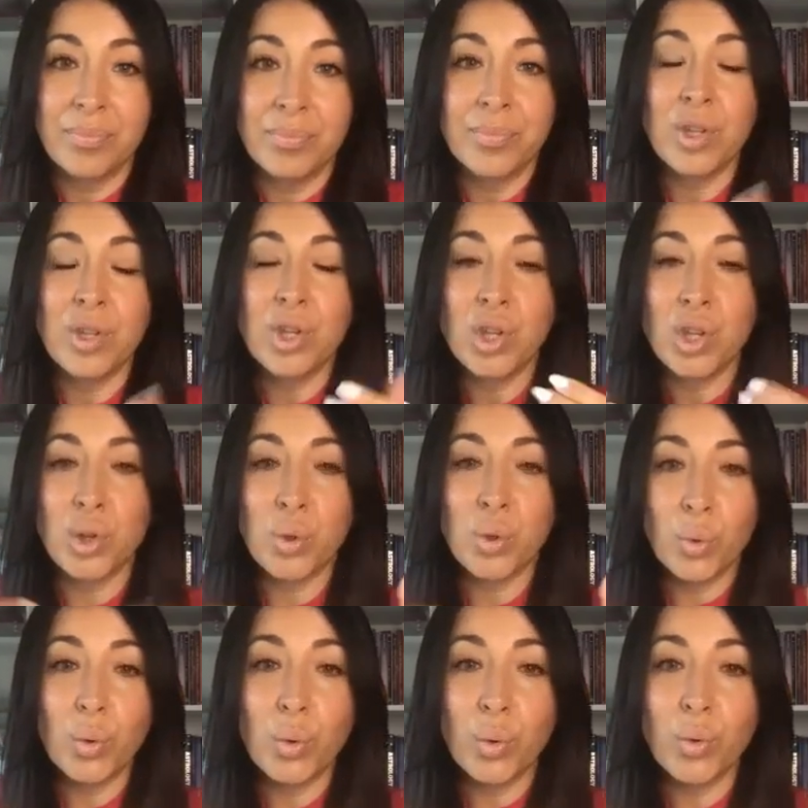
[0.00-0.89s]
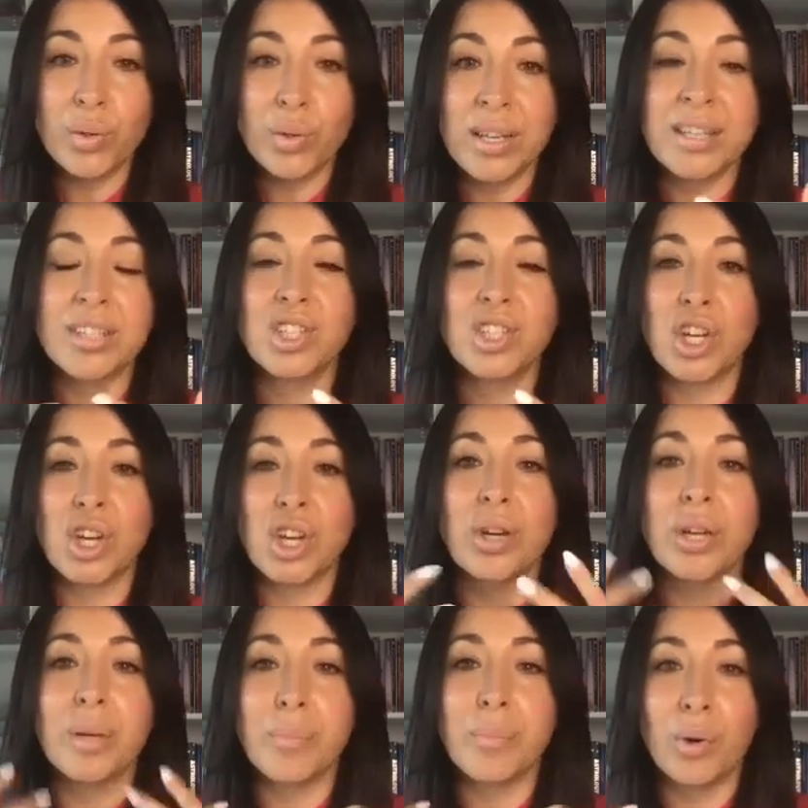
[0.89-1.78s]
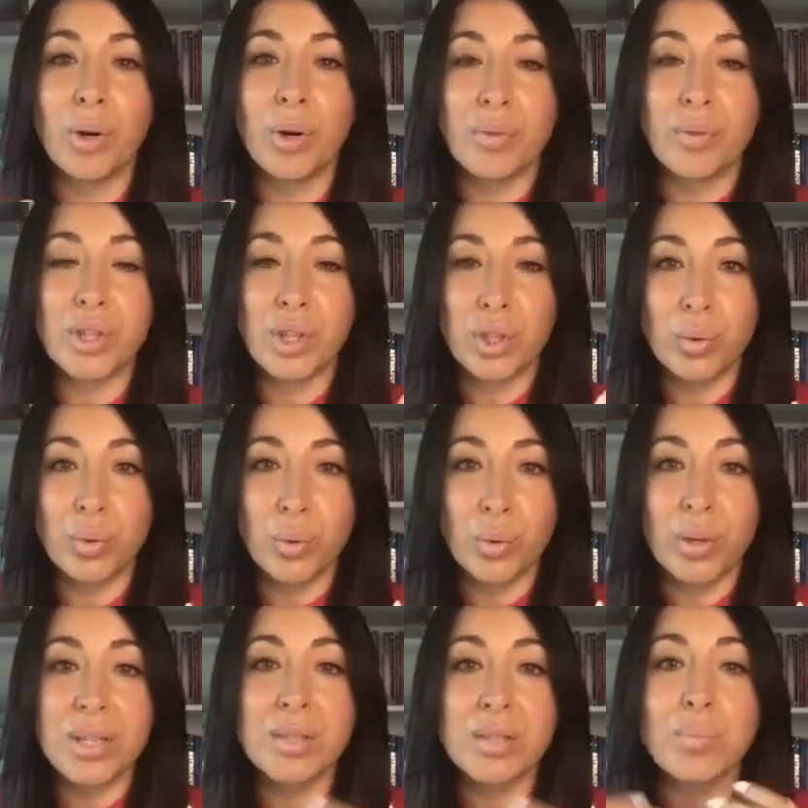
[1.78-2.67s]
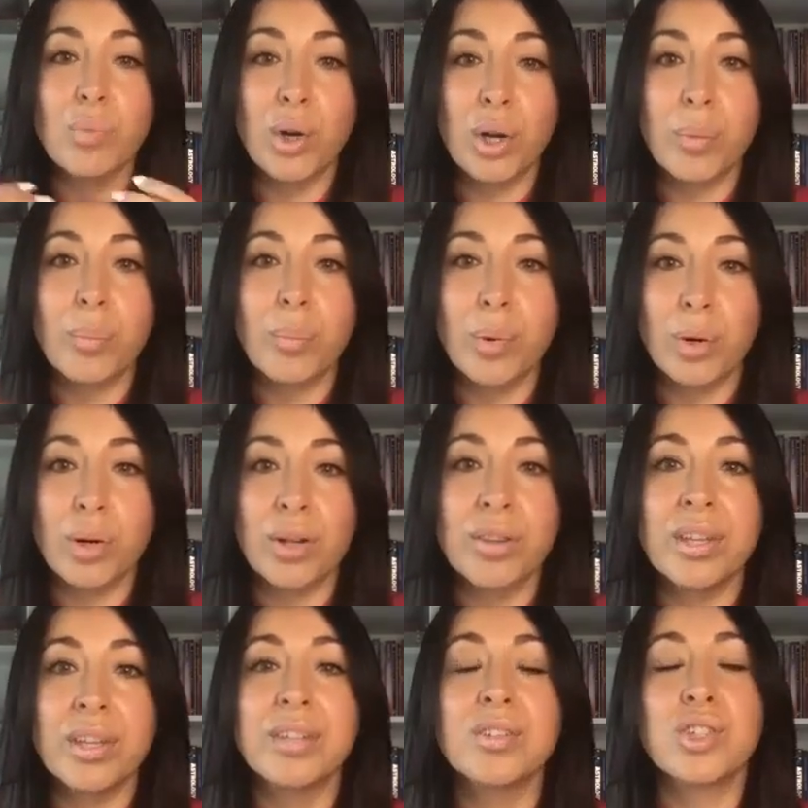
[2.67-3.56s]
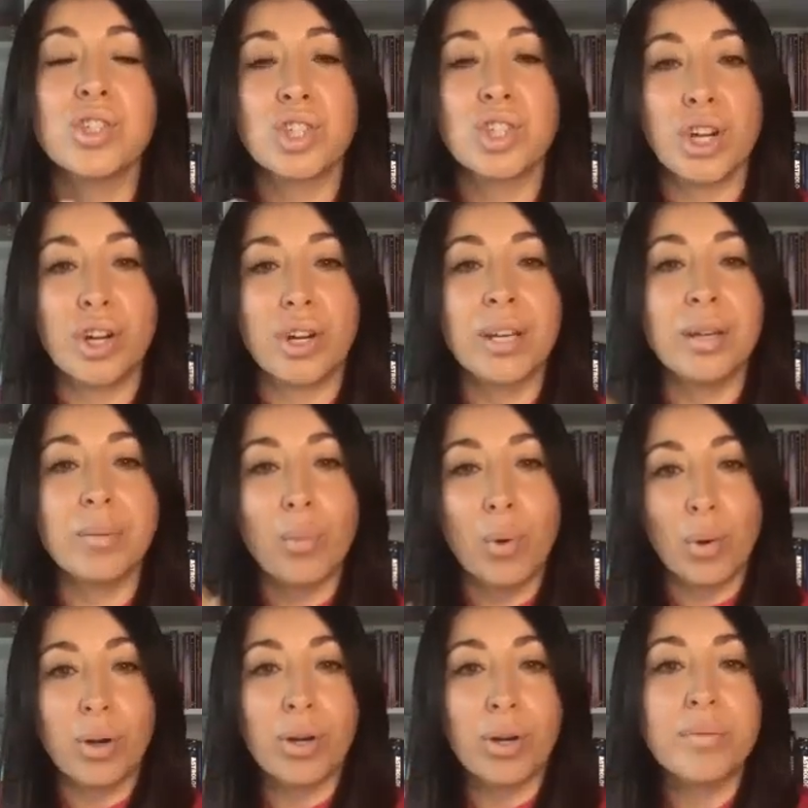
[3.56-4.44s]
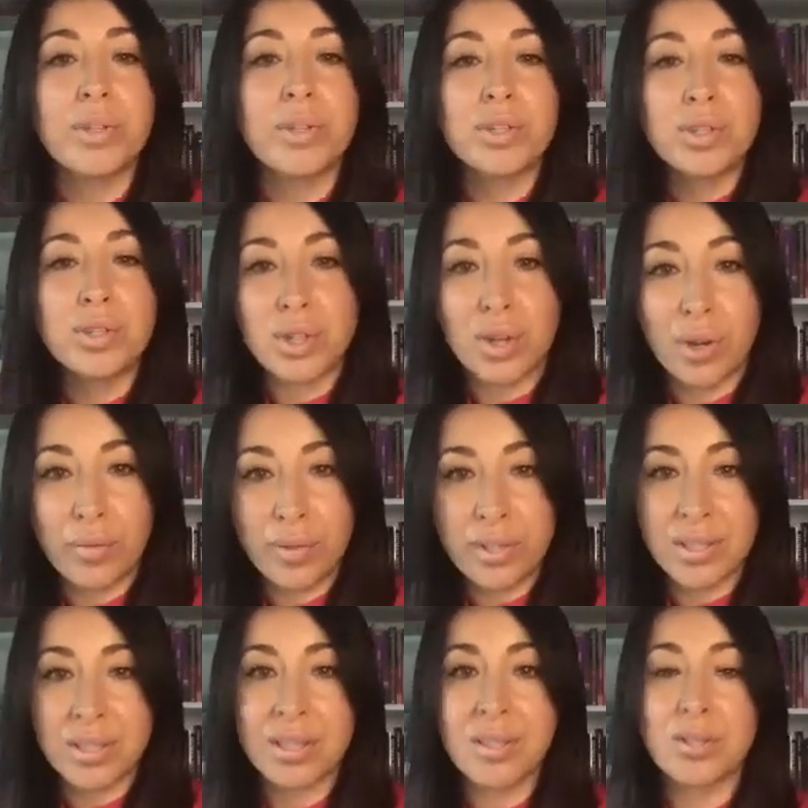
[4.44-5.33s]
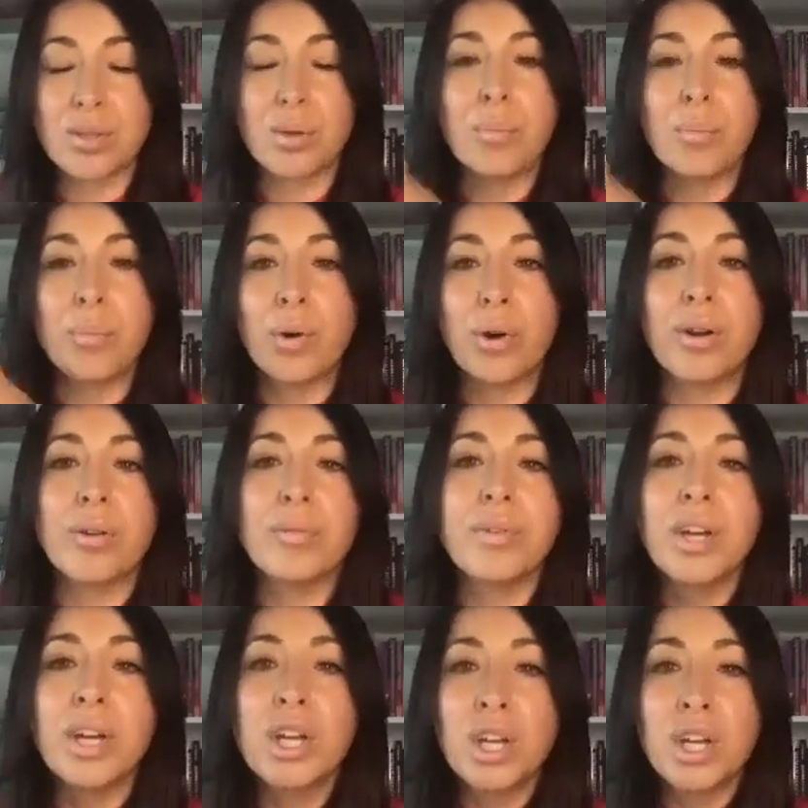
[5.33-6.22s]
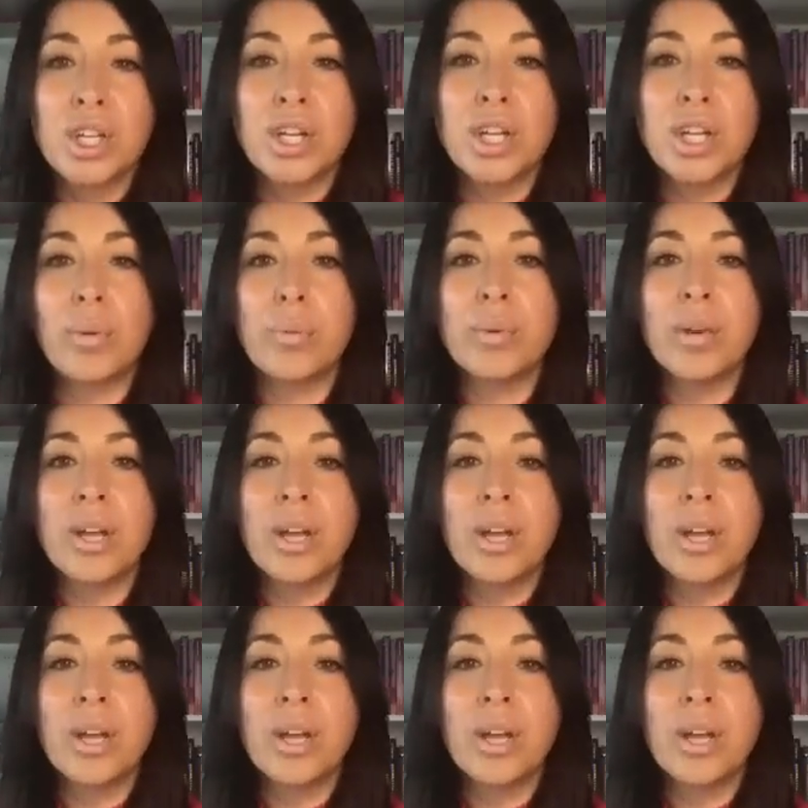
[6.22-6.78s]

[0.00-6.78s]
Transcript: You, like, sharing more of you is more important than sharing more of your services or more of, you know,